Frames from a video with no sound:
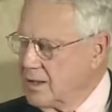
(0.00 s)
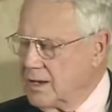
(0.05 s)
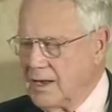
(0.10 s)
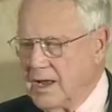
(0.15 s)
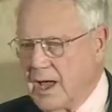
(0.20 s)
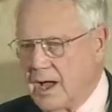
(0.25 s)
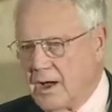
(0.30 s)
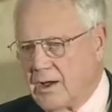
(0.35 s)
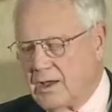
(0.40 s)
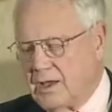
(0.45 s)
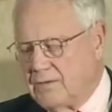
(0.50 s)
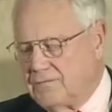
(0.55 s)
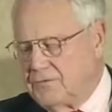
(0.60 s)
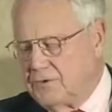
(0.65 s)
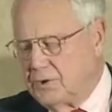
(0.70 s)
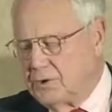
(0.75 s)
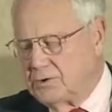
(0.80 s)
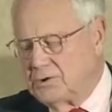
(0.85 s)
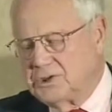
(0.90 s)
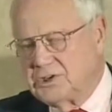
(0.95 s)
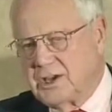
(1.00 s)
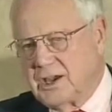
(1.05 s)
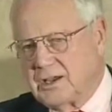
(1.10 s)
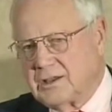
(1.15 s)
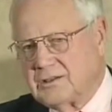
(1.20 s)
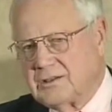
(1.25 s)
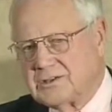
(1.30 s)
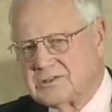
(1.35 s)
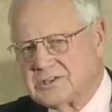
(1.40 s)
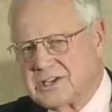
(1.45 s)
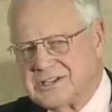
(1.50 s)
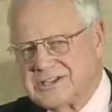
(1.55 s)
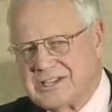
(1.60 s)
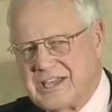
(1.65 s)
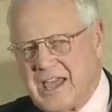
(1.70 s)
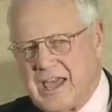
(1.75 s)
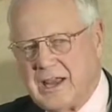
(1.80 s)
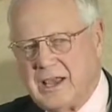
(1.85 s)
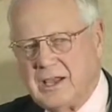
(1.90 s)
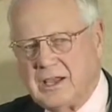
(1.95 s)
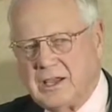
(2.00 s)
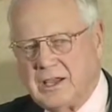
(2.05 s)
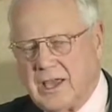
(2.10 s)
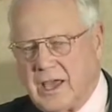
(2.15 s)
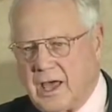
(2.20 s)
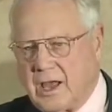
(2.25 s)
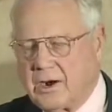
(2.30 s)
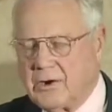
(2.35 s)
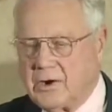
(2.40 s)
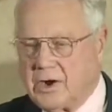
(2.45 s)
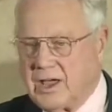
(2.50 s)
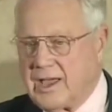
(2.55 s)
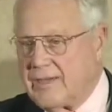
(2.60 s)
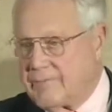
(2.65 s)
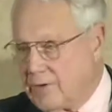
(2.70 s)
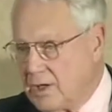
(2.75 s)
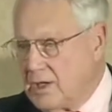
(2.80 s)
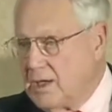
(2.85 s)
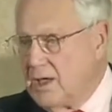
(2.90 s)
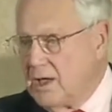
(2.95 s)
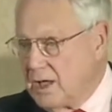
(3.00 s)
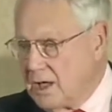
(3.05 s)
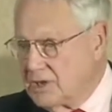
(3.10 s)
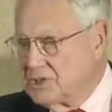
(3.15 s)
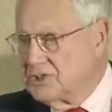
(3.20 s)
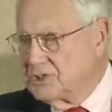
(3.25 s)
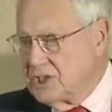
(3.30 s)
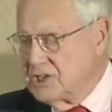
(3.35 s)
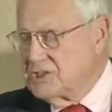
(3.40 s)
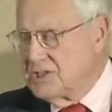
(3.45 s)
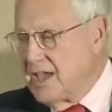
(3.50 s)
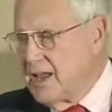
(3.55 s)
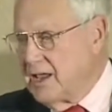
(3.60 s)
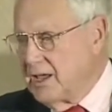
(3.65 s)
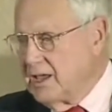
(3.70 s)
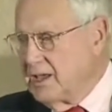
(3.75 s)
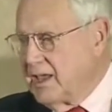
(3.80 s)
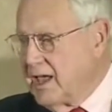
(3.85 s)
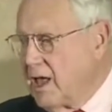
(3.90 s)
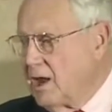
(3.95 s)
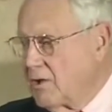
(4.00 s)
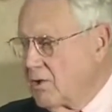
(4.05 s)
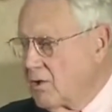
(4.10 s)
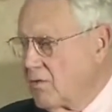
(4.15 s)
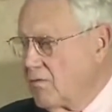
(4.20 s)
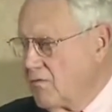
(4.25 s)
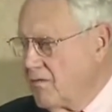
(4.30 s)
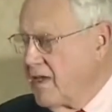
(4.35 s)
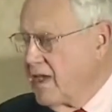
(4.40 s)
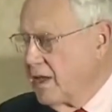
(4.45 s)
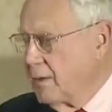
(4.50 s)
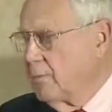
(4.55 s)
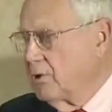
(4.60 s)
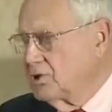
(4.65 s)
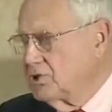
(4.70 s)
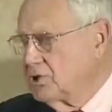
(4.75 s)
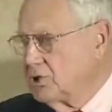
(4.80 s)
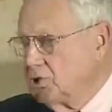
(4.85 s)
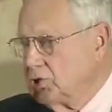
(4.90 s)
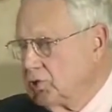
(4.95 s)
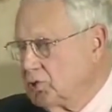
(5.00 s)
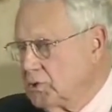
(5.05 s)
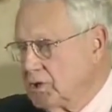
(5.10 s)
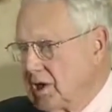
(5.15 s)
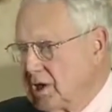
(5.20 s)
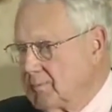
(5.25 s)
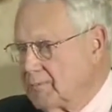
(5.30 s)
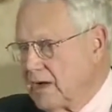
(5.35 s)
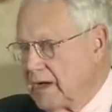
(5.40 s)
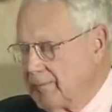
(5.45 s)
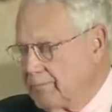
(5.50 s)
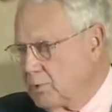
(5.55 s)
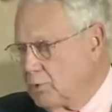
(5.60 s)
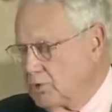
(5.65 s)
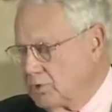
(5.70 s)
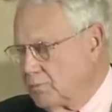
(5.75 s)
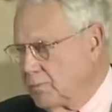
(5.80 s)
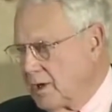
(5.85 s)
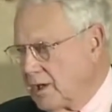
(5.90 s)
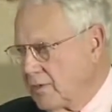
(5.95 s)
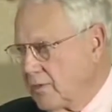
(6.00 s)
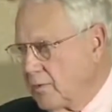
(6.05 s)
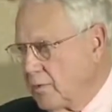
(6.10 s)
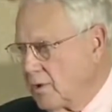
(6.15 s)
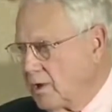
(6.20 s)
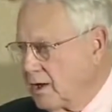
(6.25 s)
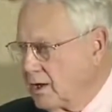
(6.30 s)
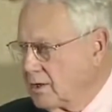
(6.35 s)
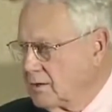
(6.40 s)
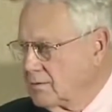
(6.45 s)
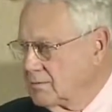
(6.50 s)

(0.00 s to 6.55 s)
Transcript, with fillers: Now, if you check the satanic calendar, I have a satanic calendar available to you at my booth, by the way.